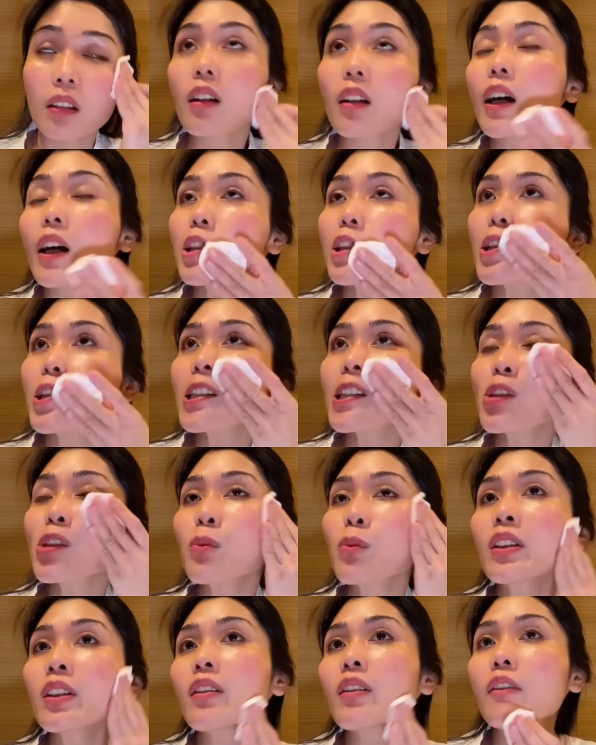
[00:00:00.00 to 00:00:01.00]
I just
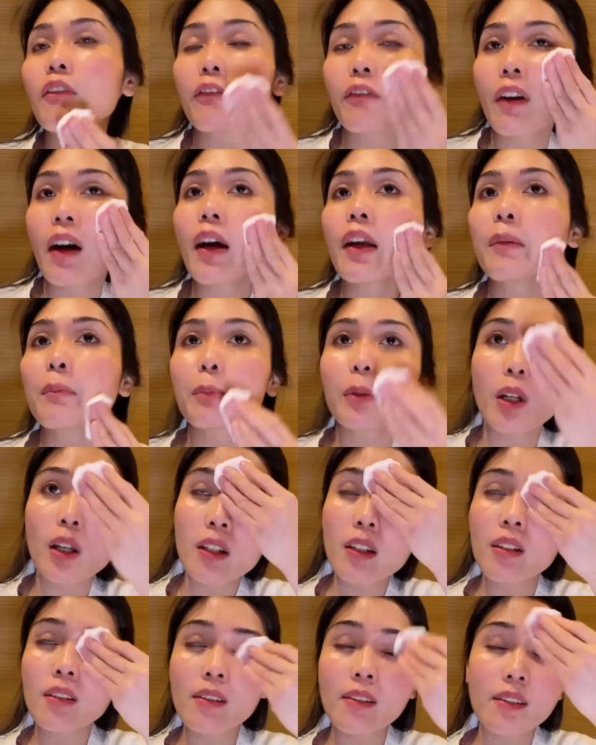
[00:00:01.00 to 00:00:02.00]
wanna find
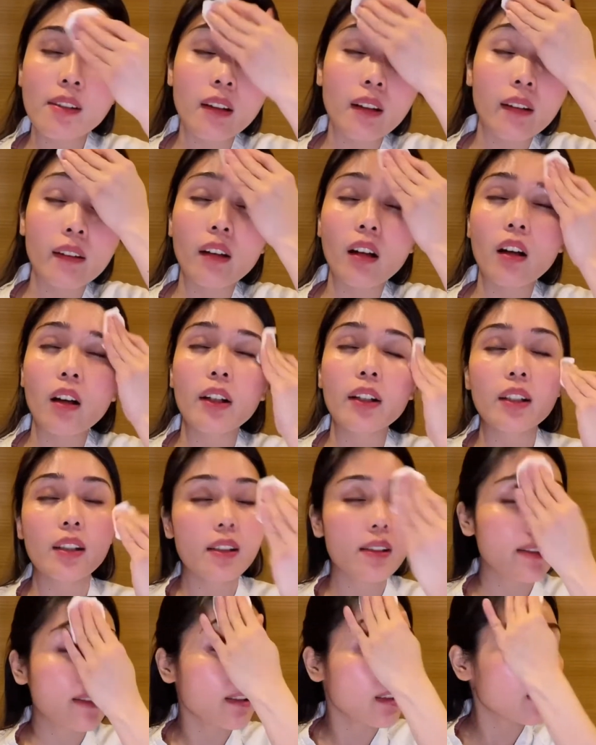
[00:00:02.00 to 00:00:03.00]
products that are
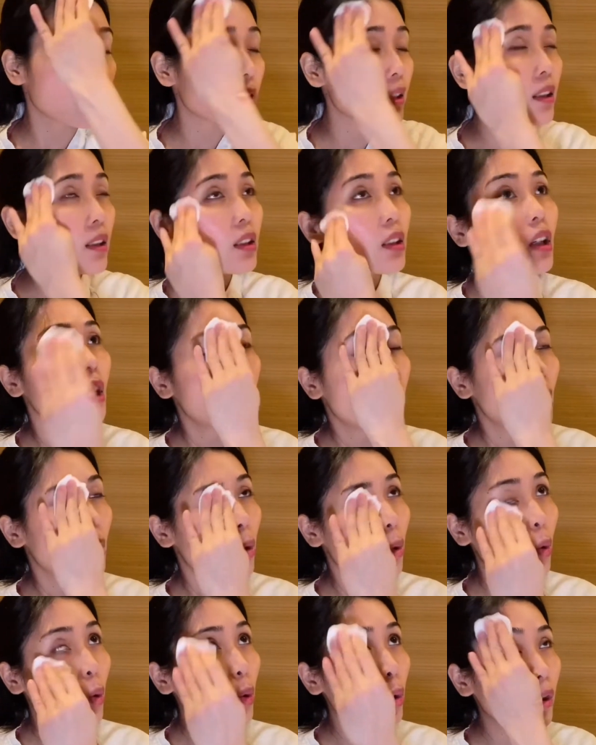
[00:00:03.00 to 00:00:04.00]
easily
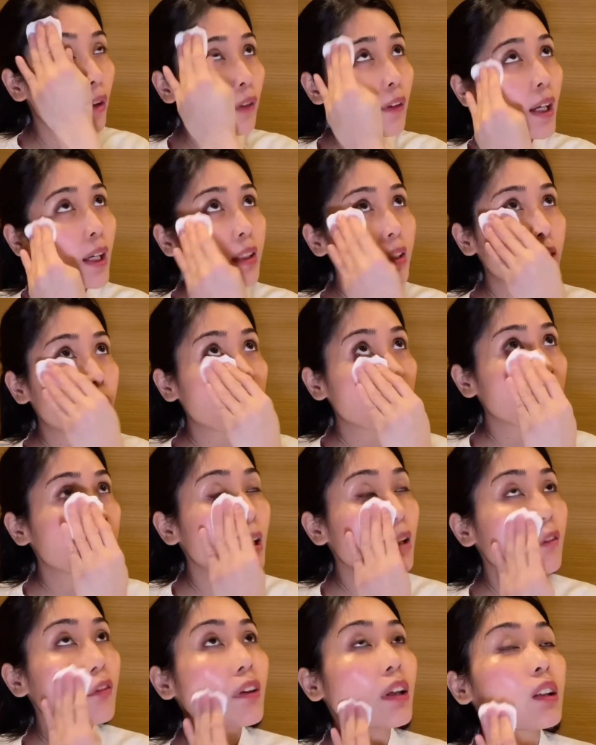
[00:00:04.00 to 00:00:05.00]
or readily
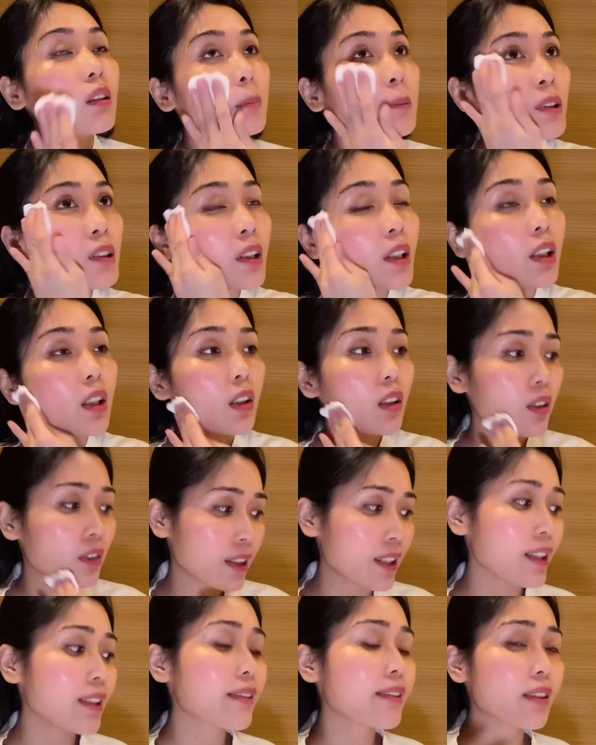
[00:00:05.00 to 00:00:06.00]
available here.
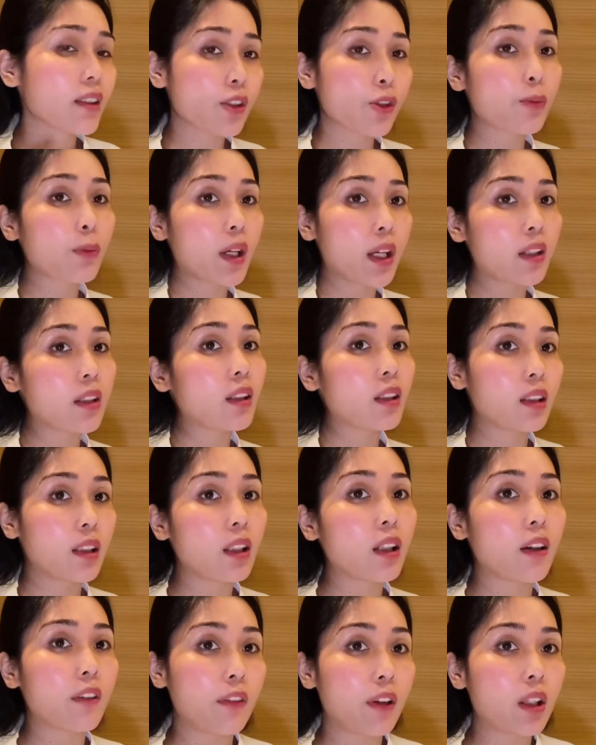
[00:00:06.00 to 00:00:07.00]
This is readily
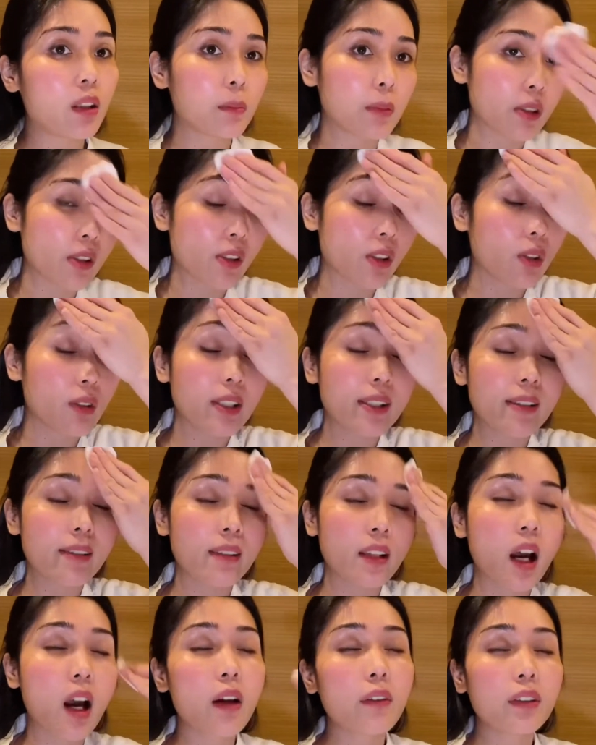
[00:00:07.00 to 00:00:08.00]
available, so it's
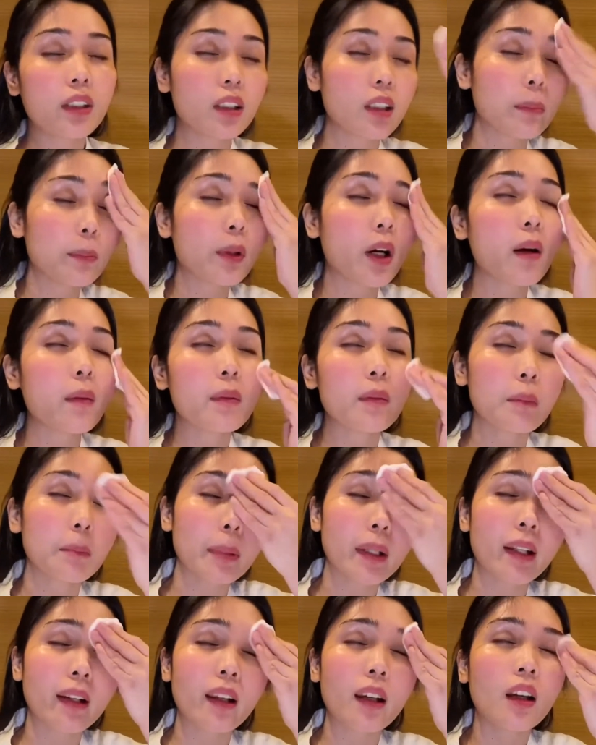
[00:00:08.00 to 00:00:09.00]
not really a problem,
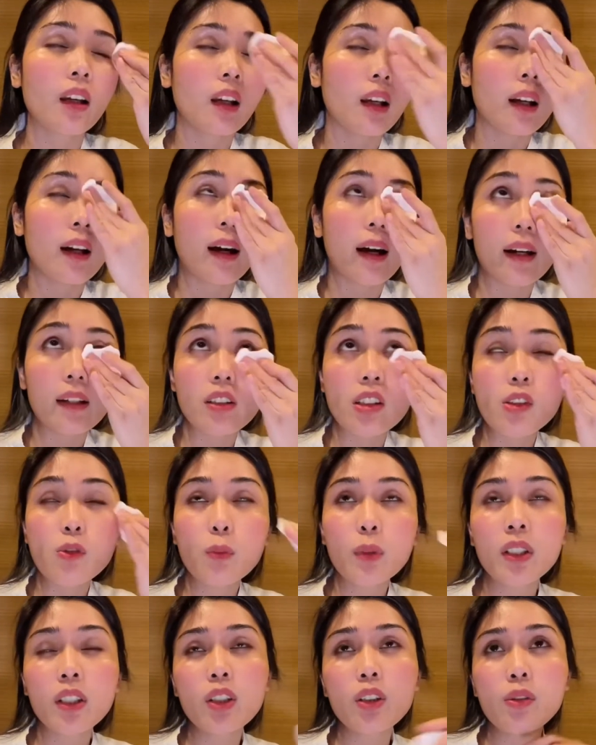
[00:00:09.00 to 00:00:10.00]
but I just
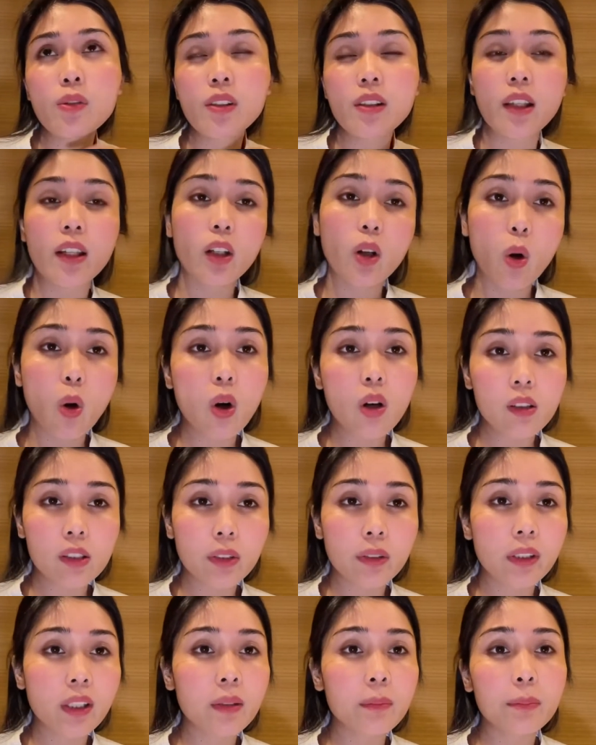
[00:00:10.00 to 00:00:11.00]
wanna use like all
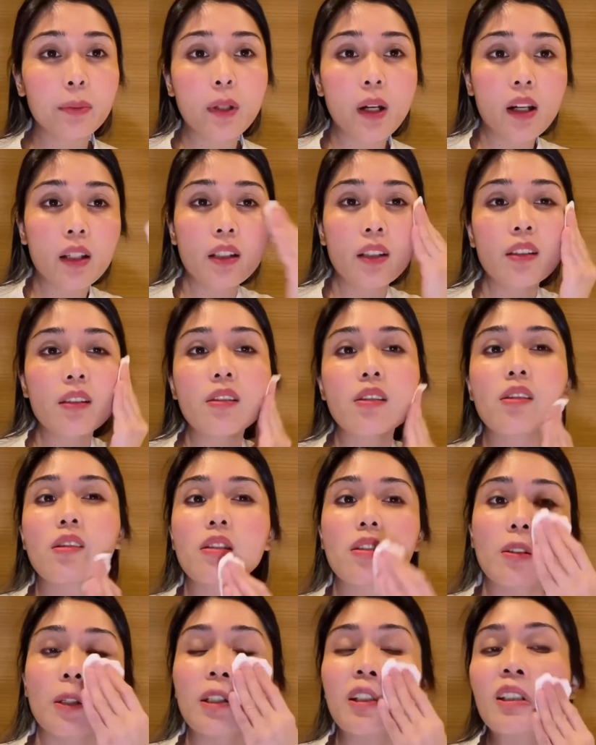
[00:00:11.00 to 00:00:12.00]
Korean products.